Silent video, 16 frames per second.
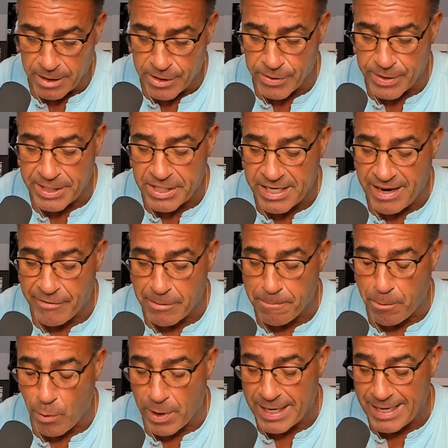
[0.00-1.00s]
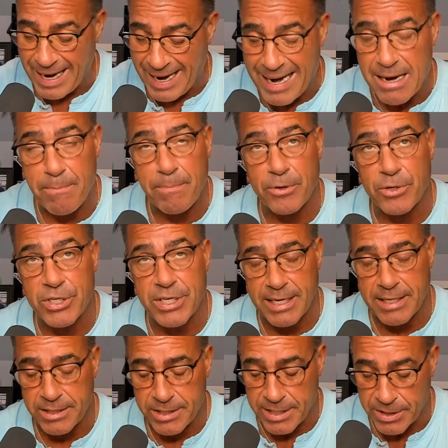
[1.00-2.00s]

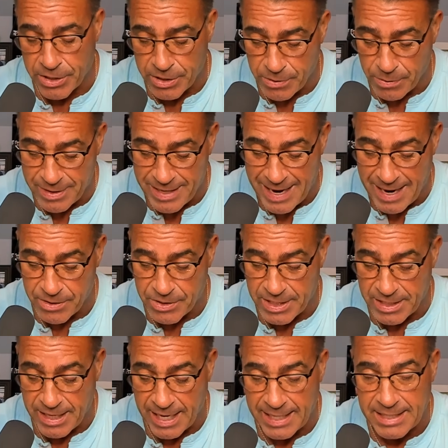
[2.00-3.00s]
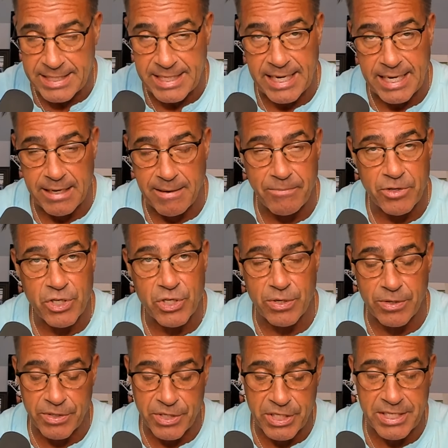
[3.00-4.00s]
37.8% since 2019. In
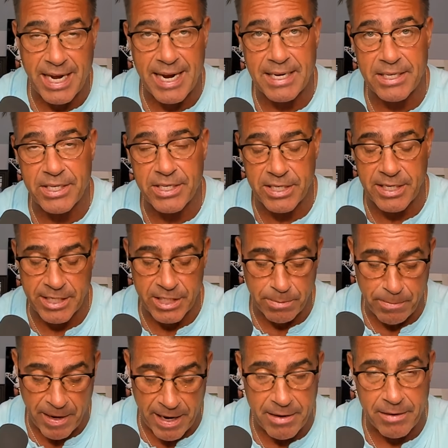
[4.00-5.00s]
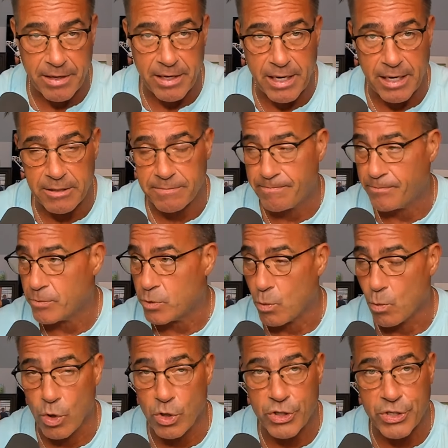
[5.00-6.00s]
certain states, it's been
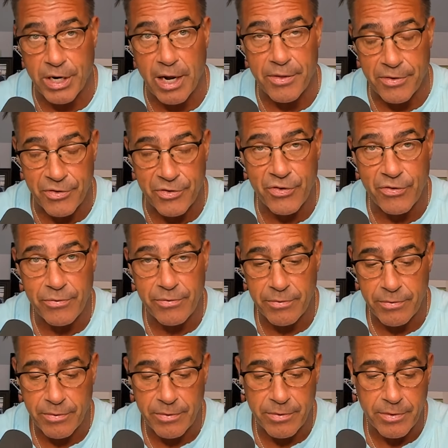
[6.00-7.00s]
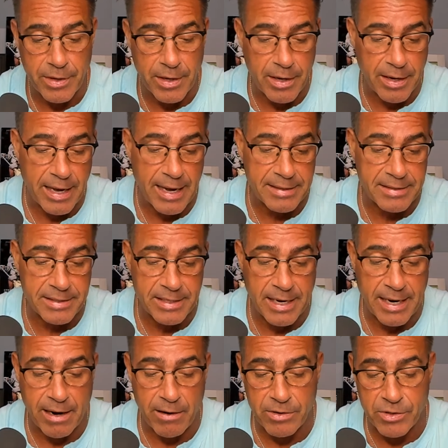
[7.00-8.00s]
worse than others. You got
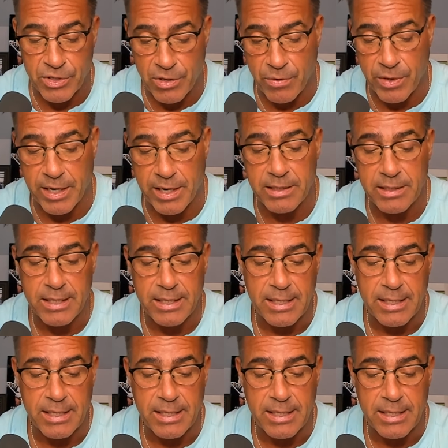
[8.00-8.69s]
Arizona.